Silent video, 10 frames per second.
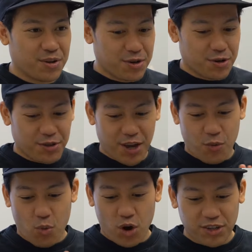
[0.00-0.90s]
your like
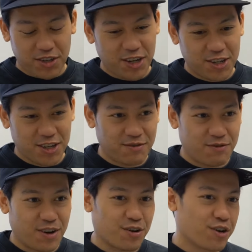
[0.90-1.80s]
workstation
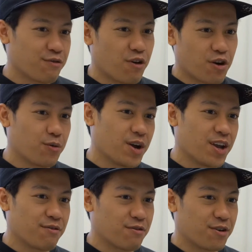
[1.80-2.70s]
very far
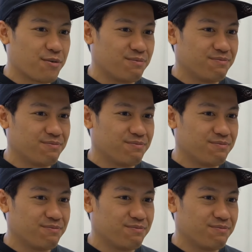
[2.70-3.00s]
away from